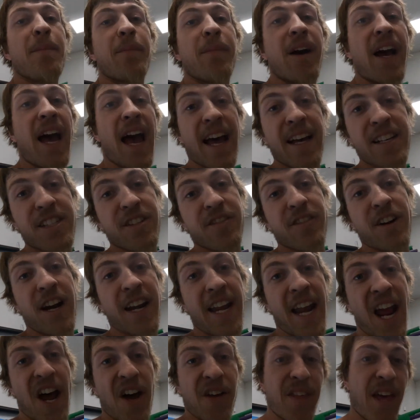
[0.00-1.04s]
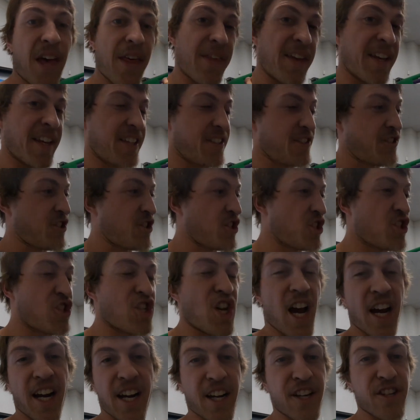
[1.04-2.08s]
But as of right now, that thing is
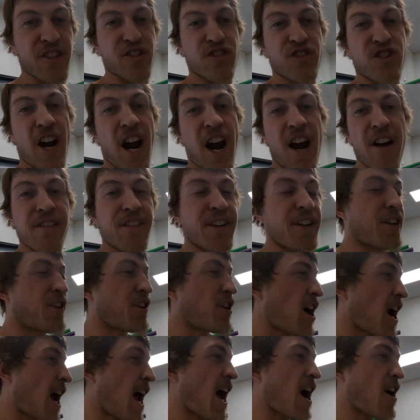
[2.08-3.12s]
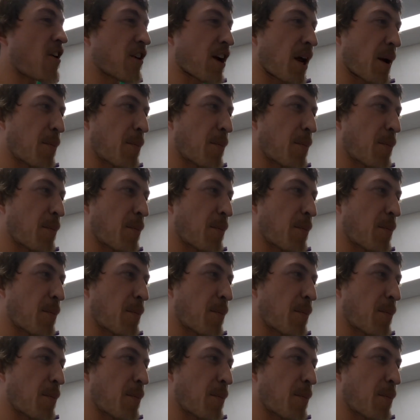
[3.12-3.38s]
stuck. I was driving it around.